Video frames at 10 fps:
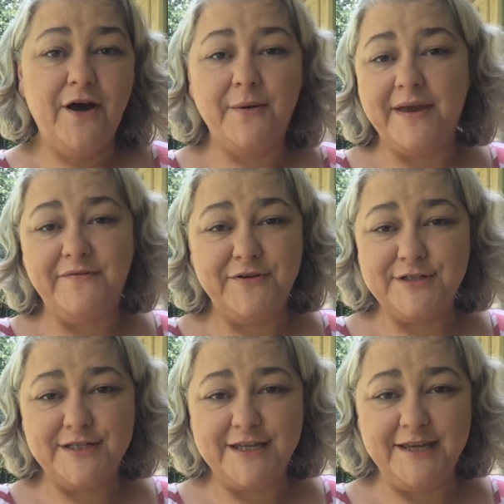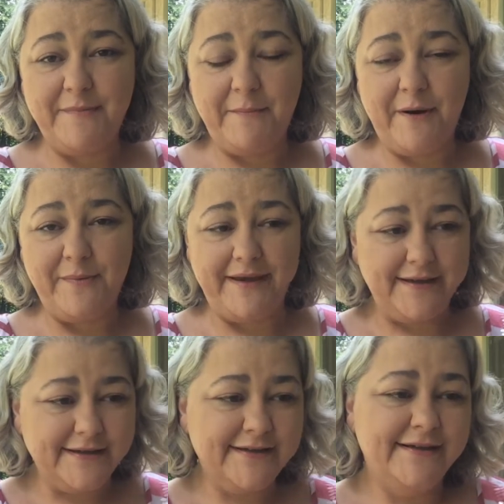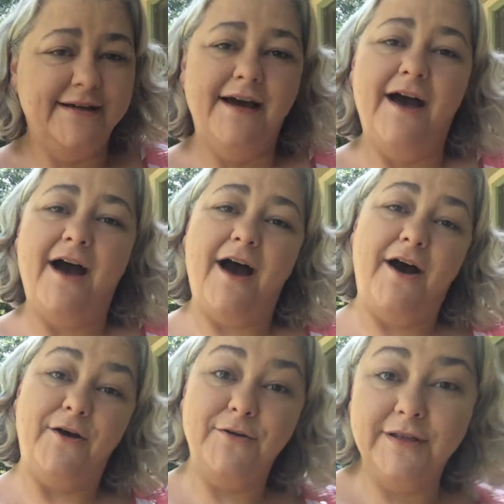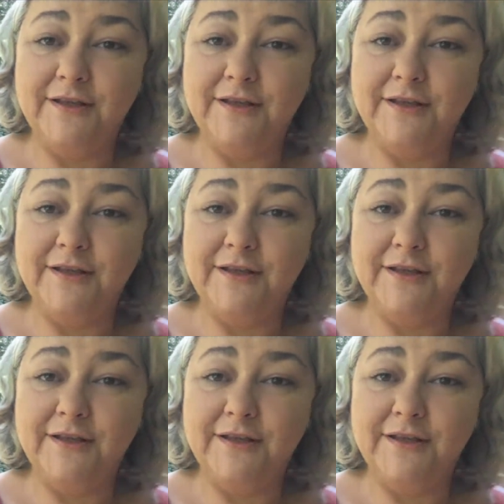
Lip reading: Okay, first I'll tell you about my week. Early